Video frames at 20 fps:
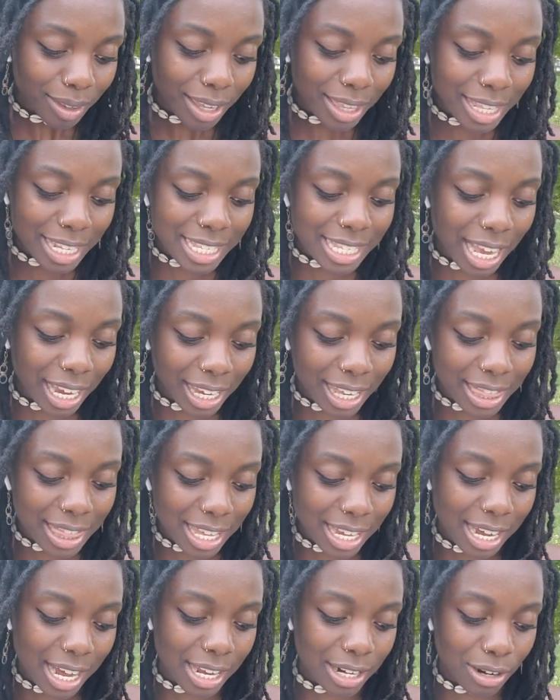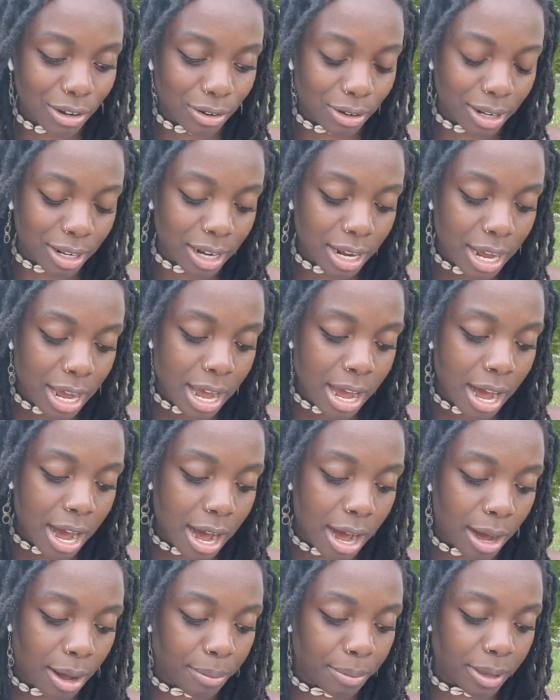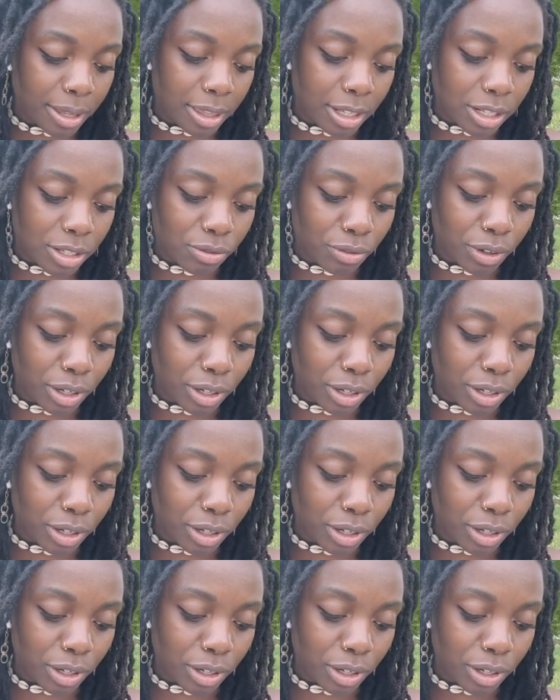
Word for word: The second thing I noted in this